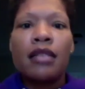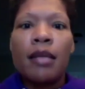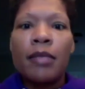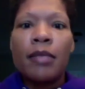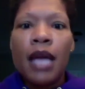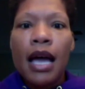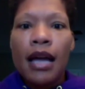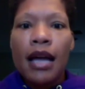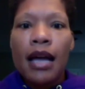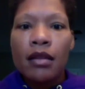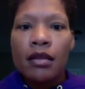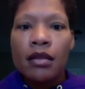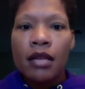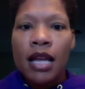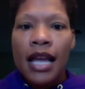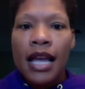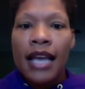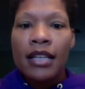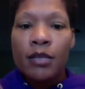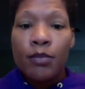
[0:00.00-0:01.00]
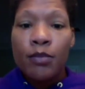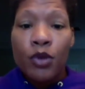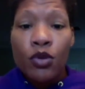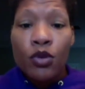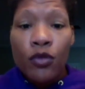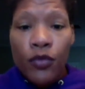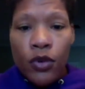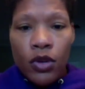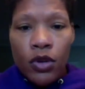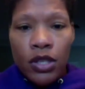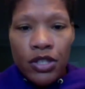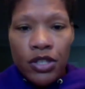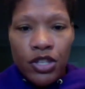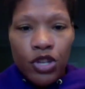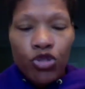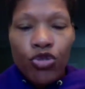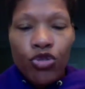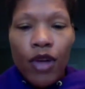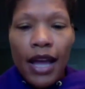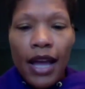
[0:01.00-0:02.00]
not as beautiful or as
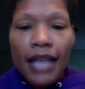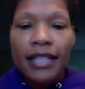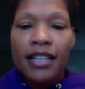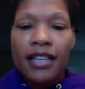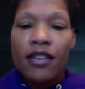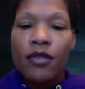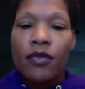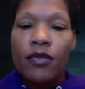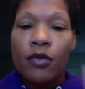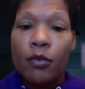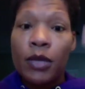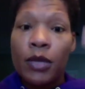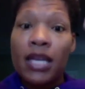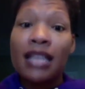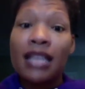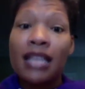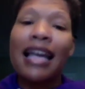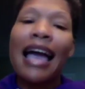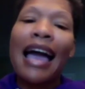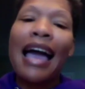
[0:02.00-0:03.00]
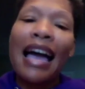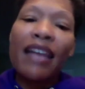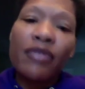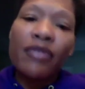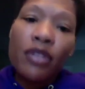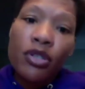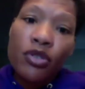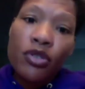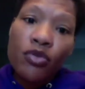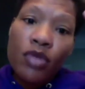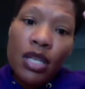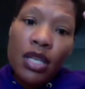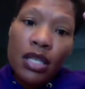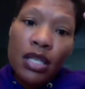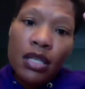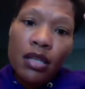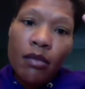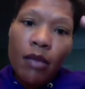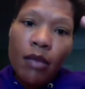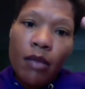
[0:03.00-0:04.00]
attractive because I have to do this
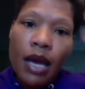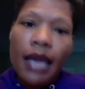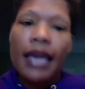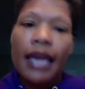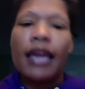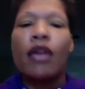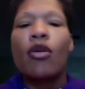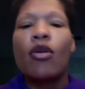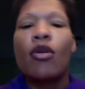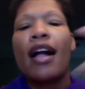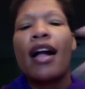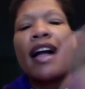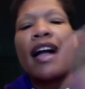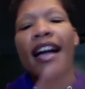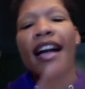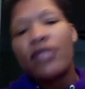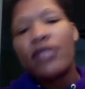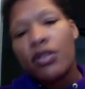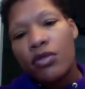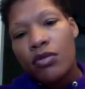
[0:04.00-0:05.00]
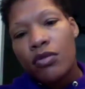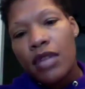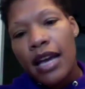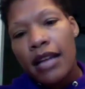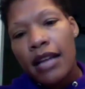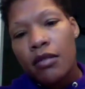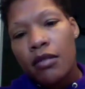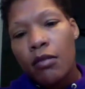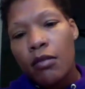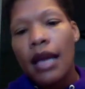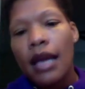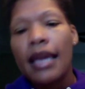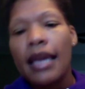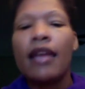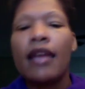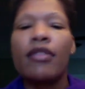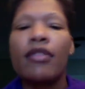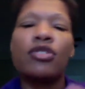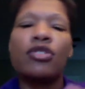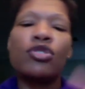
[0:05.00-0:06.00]
to my hair, or I have to do that to my hair,
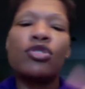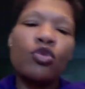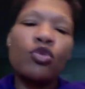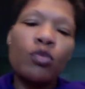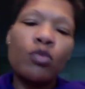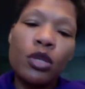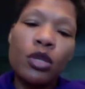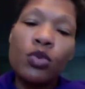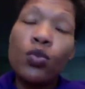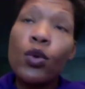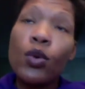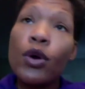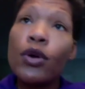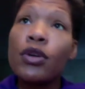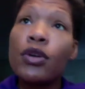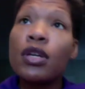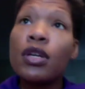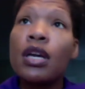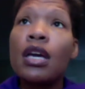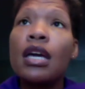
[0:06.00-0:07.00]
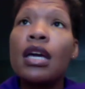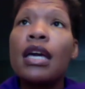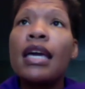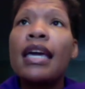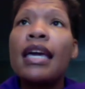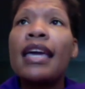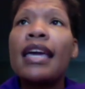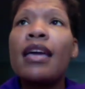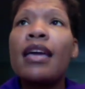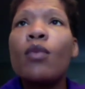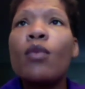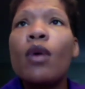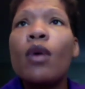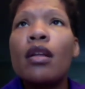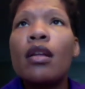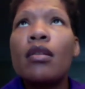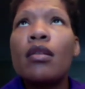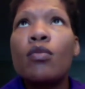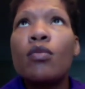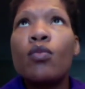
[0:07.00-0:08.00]
and it's too much work. And
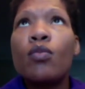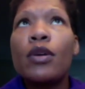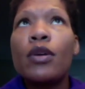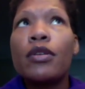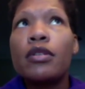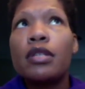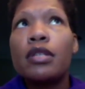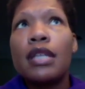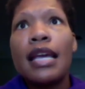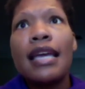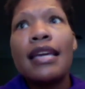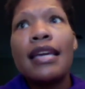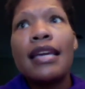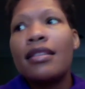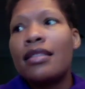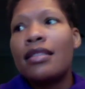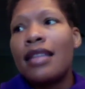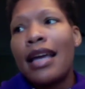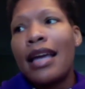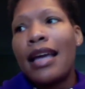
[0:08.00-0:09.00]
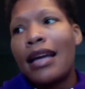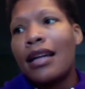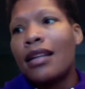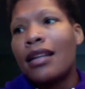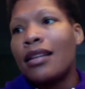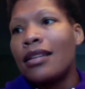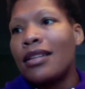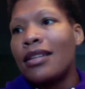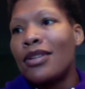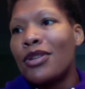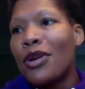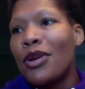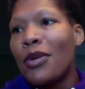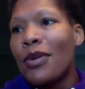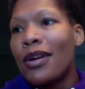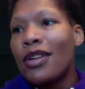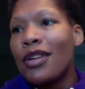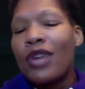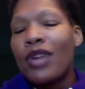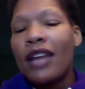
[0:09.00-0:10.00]
what we are saying is that, you know
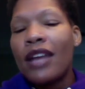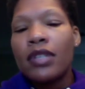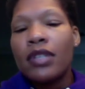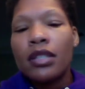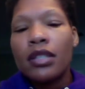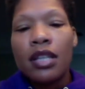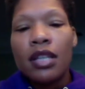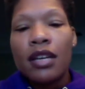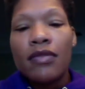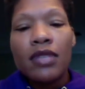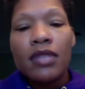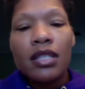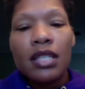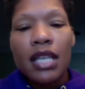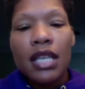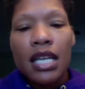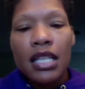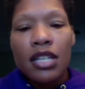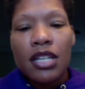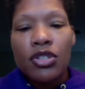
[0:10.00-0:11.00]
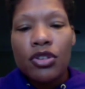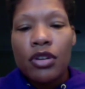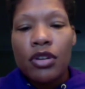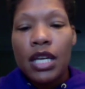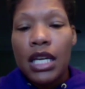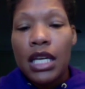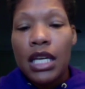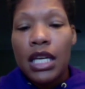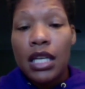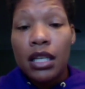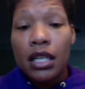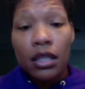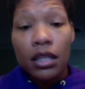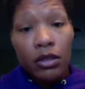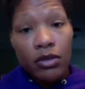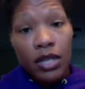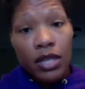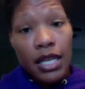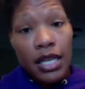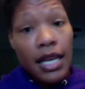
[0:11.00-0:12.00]
what, you have to love the skin that you're in,
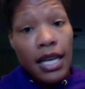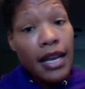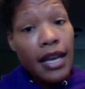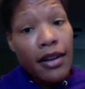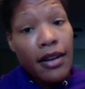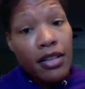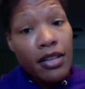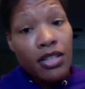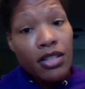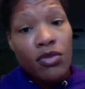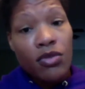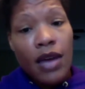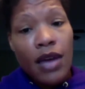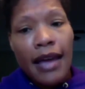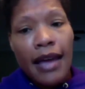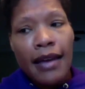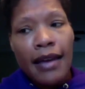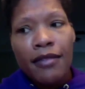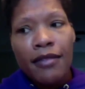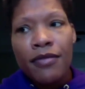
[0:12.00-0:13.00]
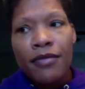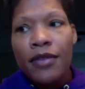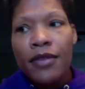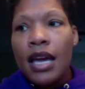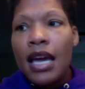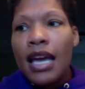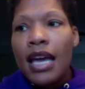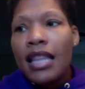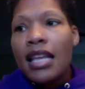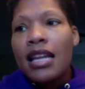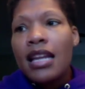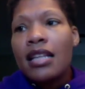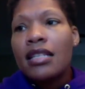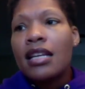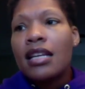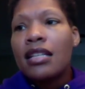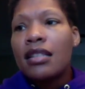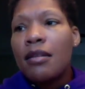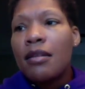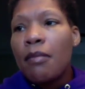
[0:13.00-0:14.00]
including the hair that you have, and that it
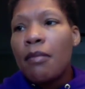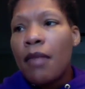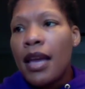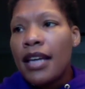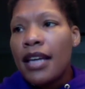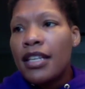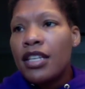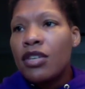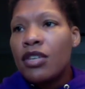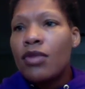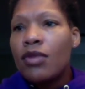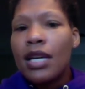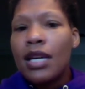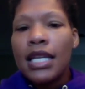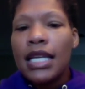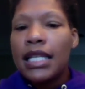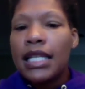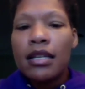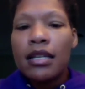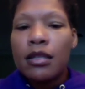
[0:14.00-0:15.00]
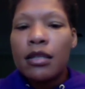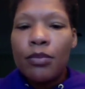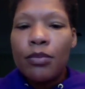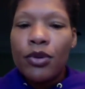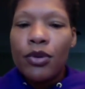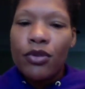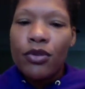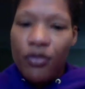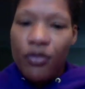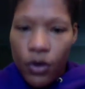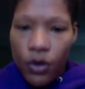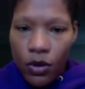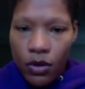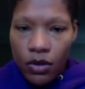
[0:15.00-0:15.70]
doesn't make you any less beautiful.